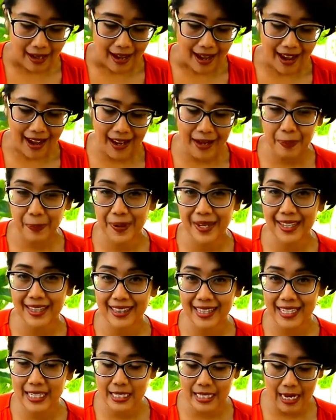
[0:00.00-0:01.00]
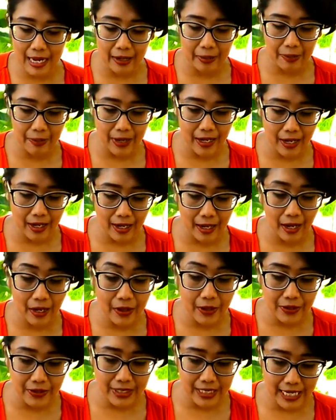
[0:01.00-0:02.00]
I picked this at my
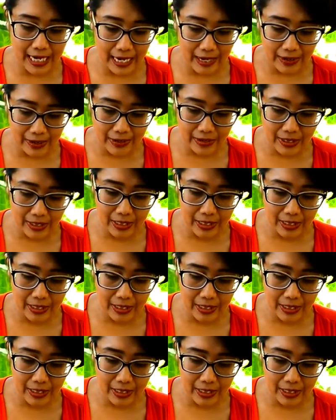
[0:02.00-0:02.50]
uncle's house,